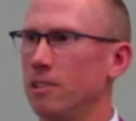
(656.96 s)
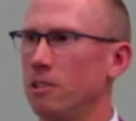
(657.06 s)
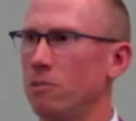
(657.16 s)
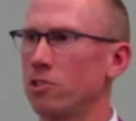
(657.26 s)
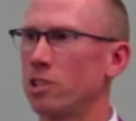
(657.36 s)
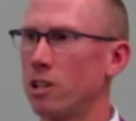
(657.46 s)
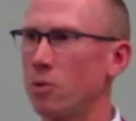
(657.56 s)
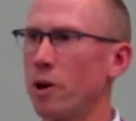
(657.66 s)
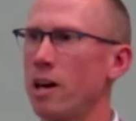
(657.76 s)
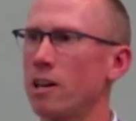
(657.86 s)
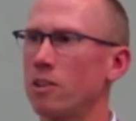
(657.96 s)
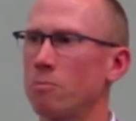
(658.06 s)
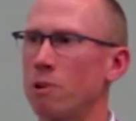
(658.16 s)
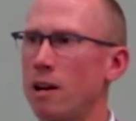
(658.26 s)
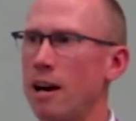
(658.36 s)
If you're still awake,
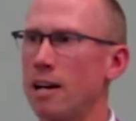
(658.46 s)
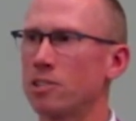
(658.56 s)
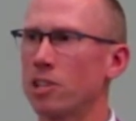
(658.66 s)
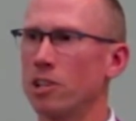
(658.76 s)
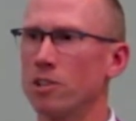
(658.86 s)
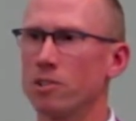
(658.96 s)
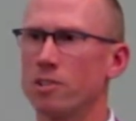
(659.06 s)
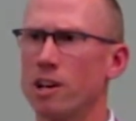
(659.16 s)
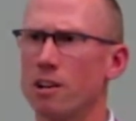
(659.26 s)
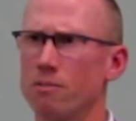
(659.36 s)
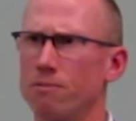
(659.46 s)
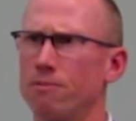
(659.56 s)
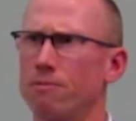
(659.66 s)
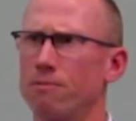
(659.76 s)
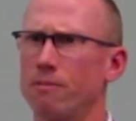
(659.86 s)
you're probably asking yourself,
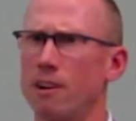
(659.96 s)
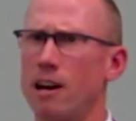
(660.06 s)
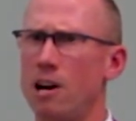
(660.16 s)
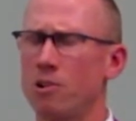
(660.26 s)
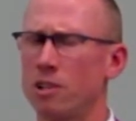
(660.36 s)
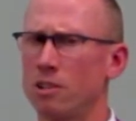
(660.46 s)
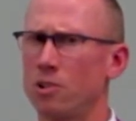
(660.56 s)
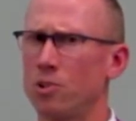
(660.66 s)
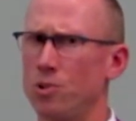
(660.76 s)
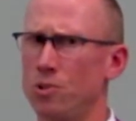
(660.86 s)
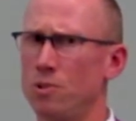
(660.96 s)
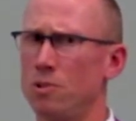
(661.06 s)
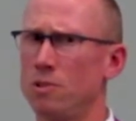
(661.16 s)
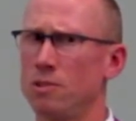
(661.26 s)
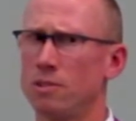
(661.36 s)
how can
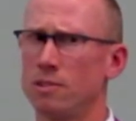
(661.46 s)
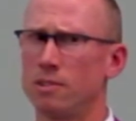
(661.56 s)
coal